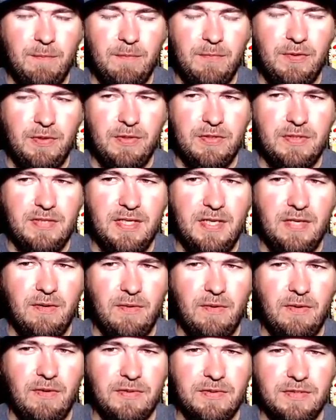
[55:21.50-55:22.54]
good deal
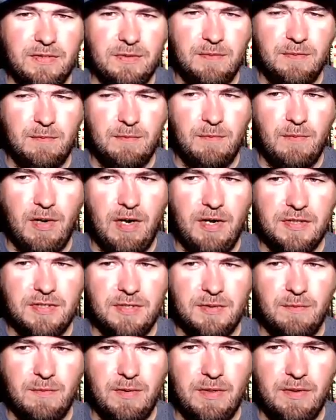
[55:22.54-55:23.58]
on some rods
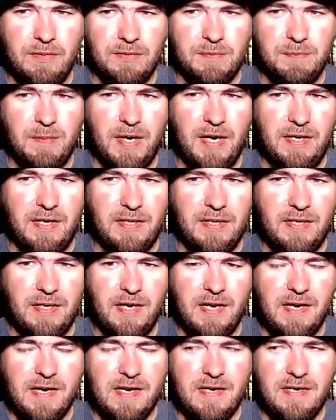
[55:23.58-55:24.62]
and reels back in the
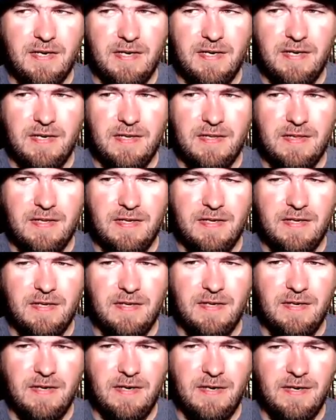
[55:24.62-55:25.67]
day. And
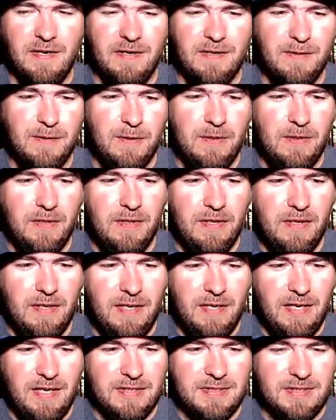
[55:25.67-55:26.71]
then
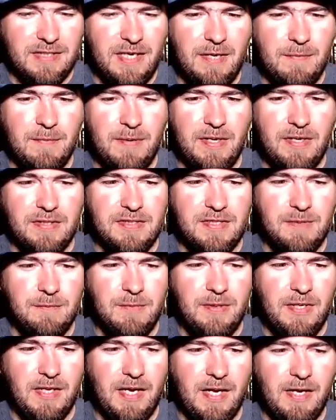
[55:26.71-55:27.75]
I said, hey man, send
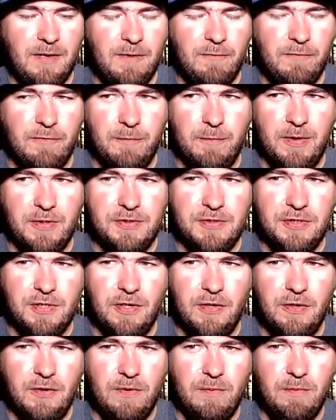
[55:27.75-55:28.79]
me a hater for my
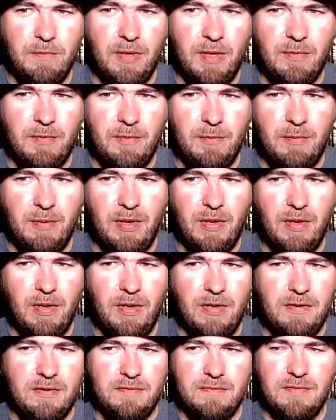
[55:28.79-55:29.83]
show, blah, blah,
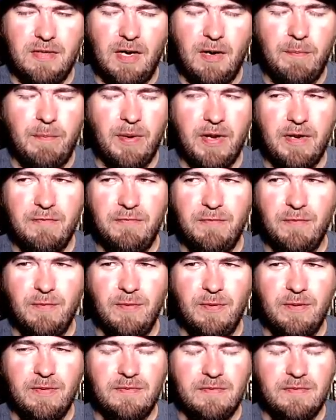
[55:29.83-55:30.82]
blah, I'll pay for it.